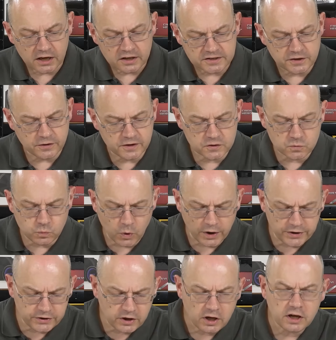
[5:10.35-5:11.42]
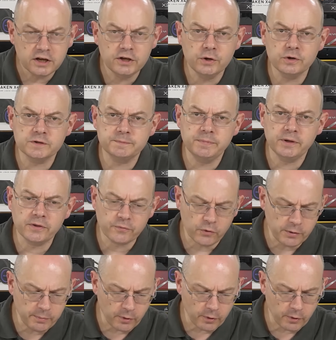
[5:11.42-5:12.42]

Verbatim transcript: So there's one U S B three